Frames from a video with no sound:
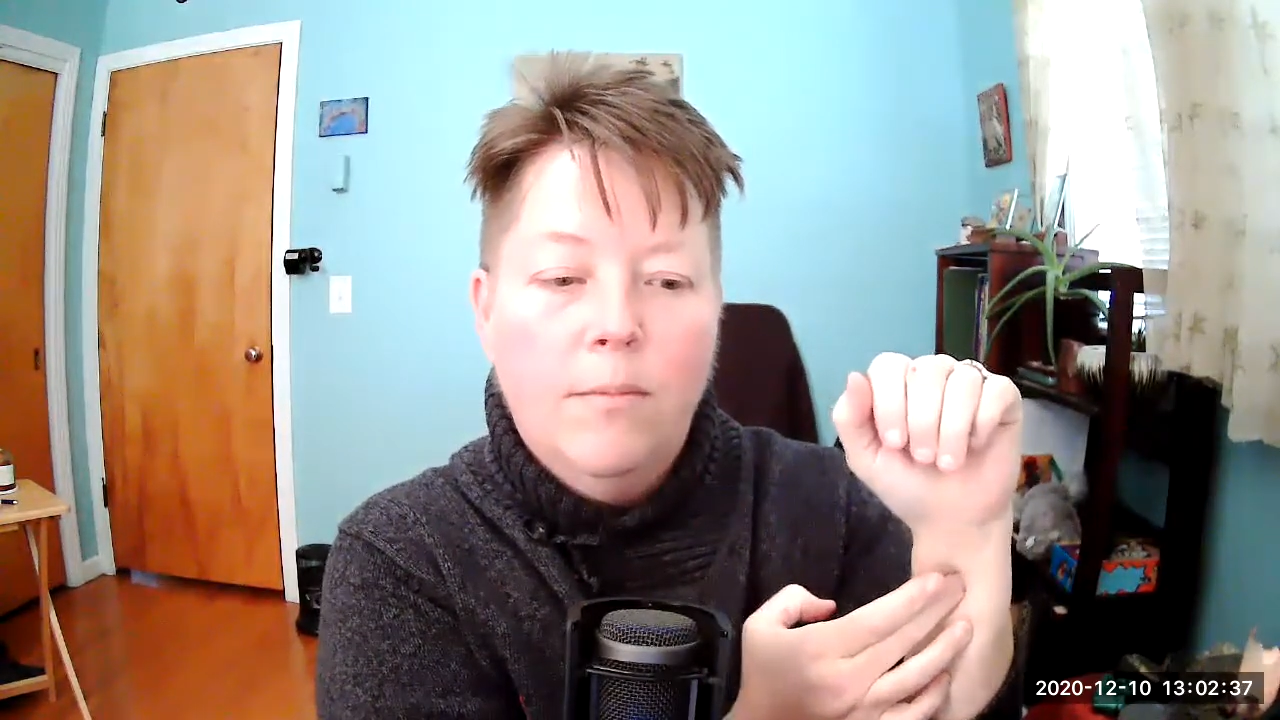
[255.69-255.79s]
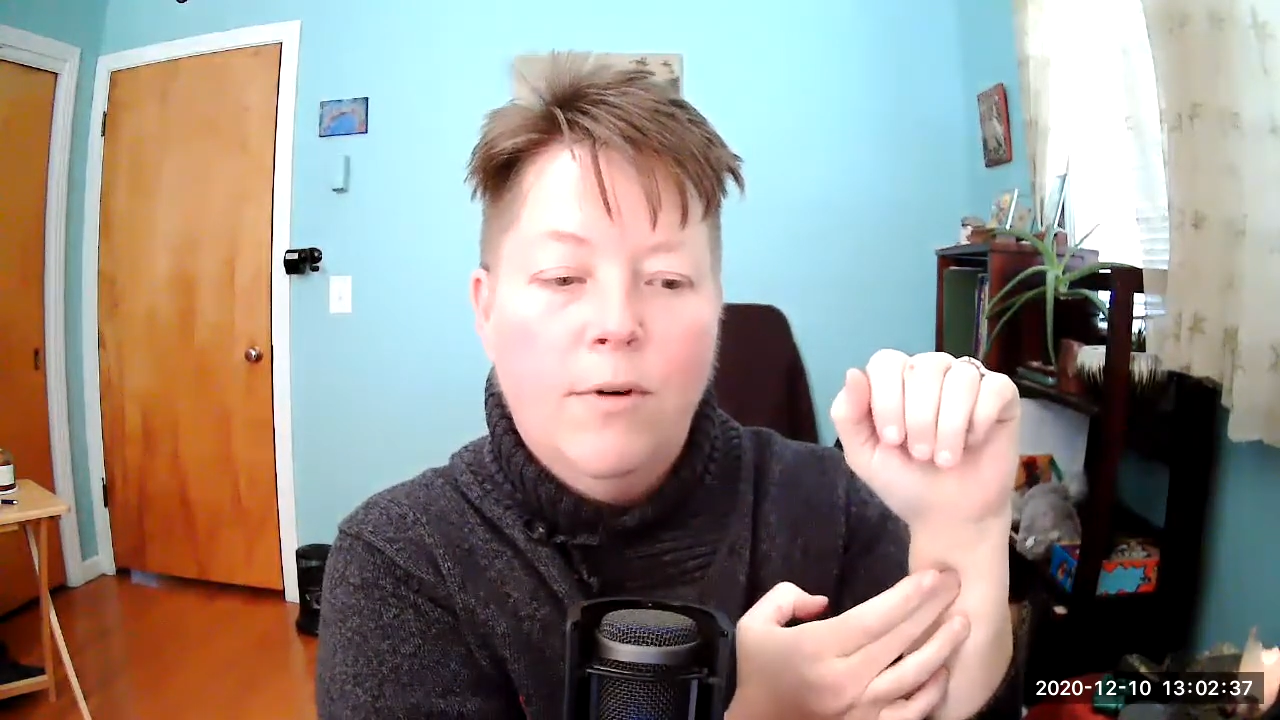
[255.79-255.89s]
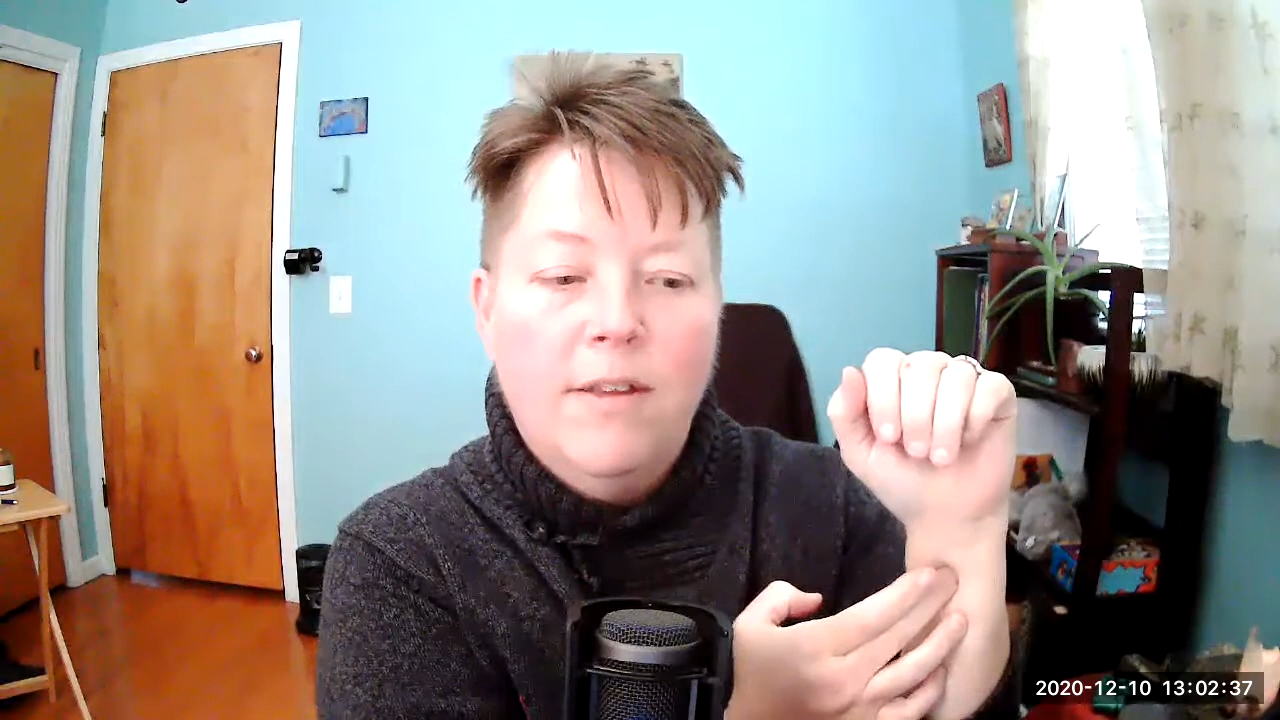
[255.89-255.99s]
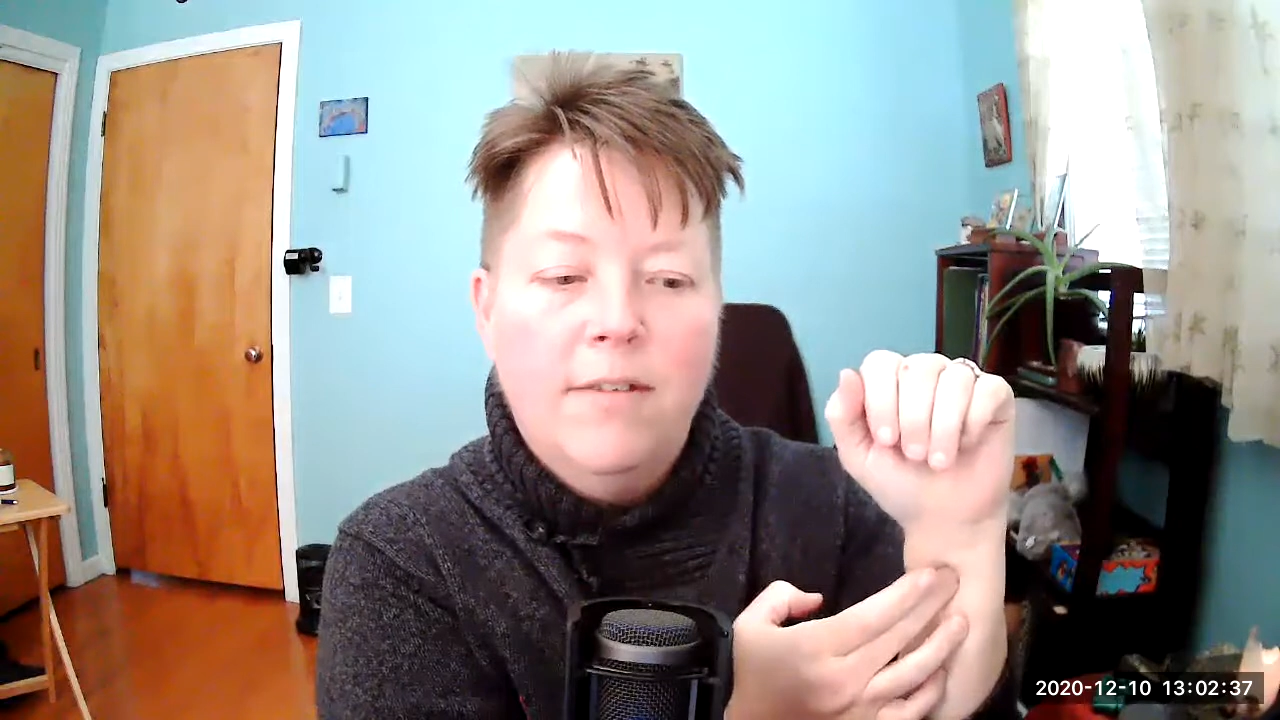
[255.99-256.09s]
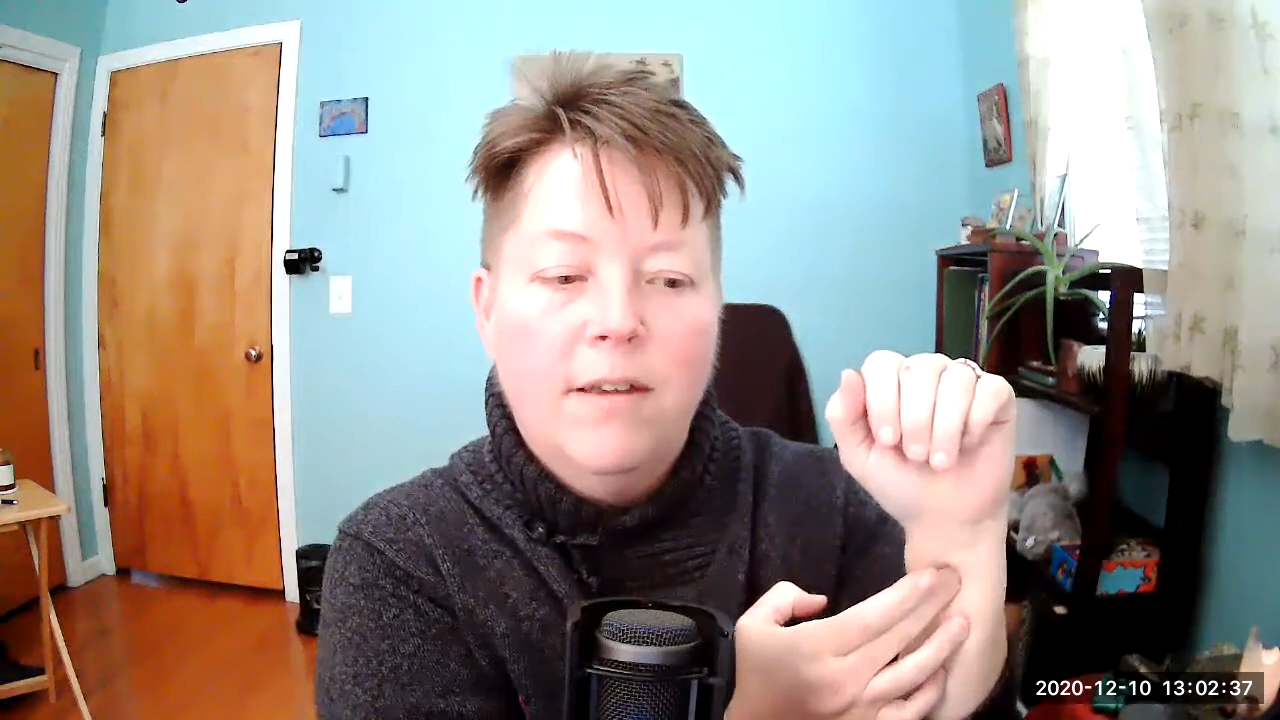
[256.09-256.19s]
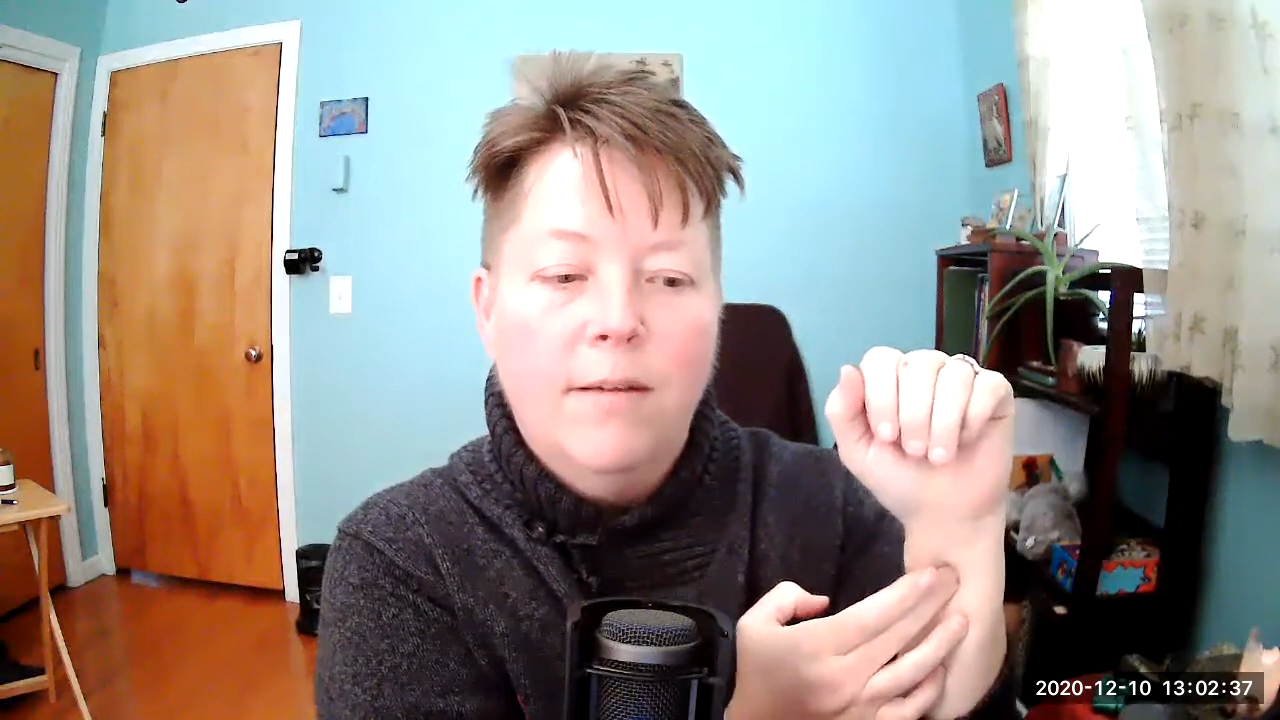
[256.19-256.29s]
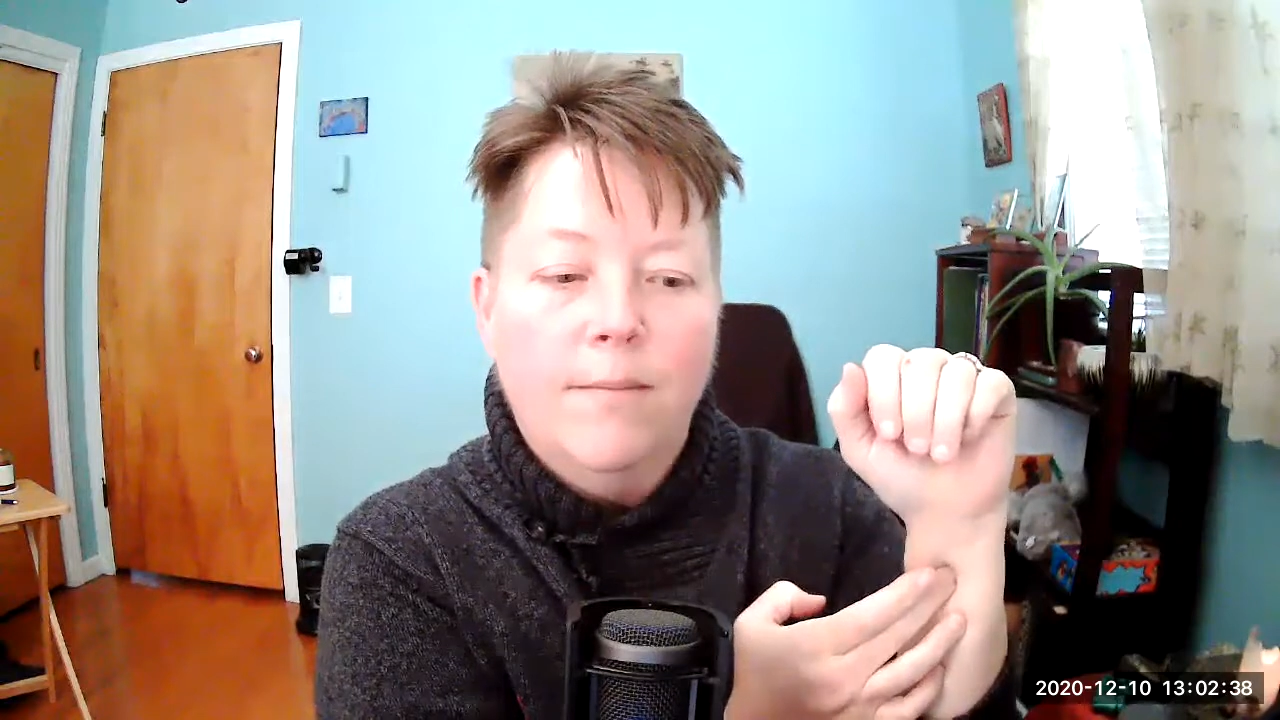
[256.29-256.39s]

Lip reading: press it